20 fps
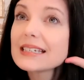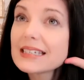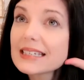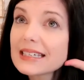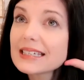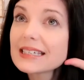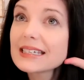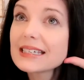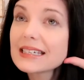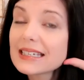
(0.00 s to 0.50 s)
sound?
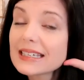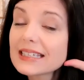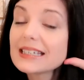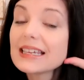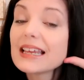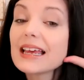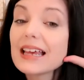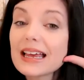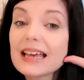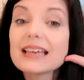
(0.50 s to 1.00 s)

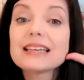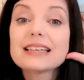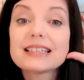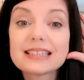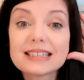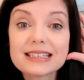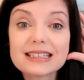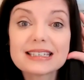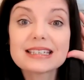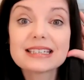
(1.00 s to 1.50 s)
Zzz,
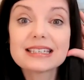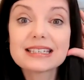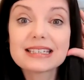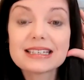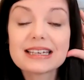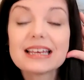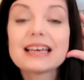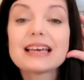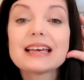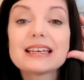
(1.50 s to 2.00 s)

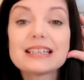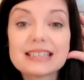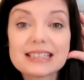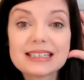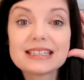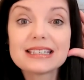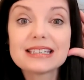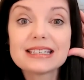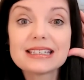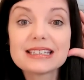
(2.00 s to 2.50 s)

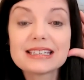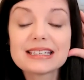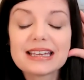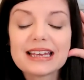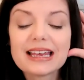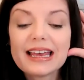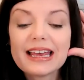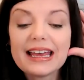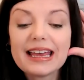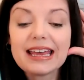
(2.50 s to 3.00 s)

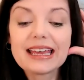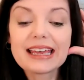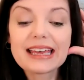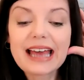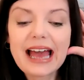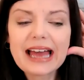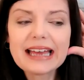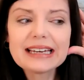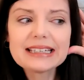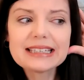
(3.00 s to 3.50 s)
zzz. It
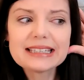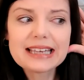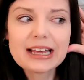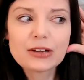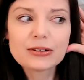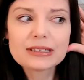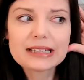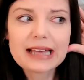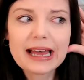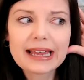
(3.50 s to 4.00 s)
kind of
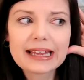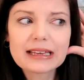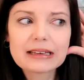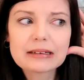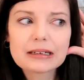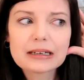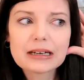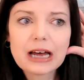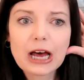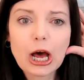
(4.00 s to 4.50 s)
sounds
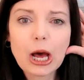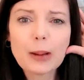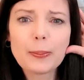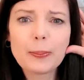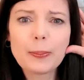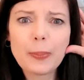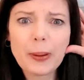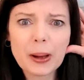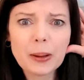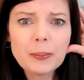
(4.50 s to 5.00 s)
like a
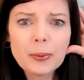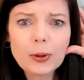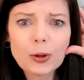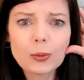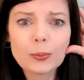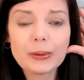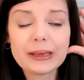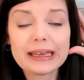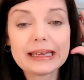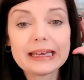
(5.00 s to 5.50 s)

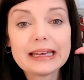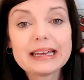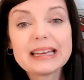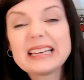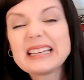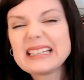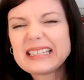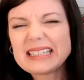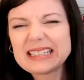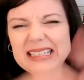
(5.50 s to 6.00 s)
bumblebee.
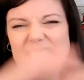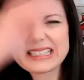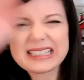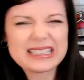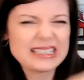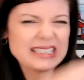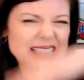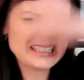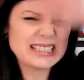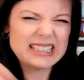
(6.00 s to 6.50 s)

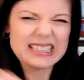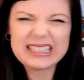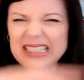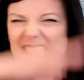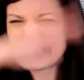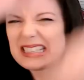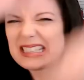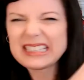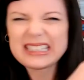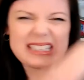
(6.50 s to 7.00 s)

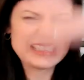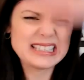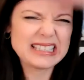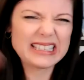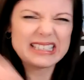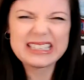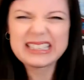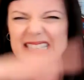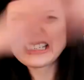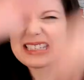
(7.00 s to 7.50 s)

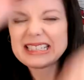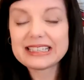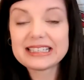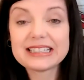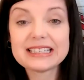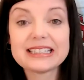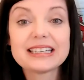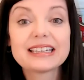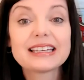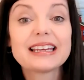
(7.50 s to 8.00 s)
Zzz.
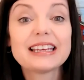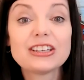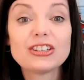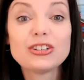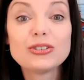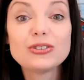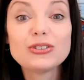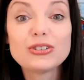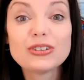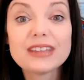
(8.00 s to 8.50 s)

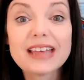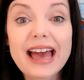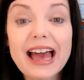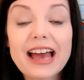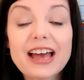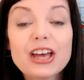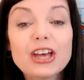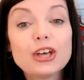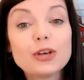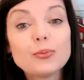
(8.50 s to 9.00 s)
Can you do
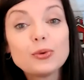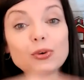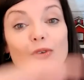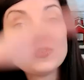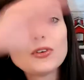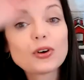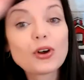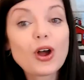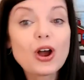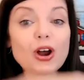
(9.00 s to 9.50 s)
that?
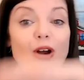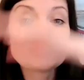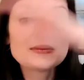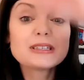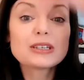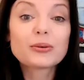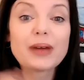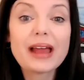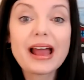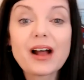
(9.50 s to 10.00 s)
Move your
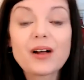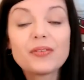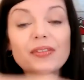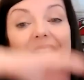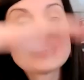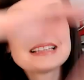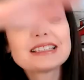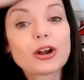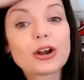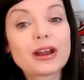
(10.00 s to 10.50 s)
arms around.
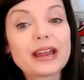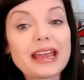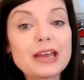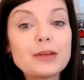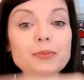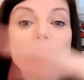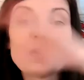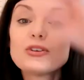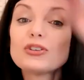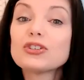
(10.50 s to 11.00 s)
That's our
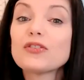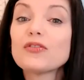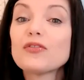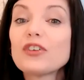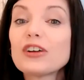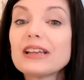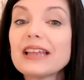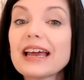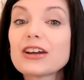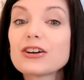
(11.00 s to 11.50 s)
hand motion
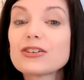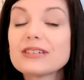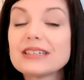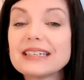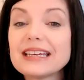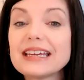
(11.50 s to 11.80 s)
for letter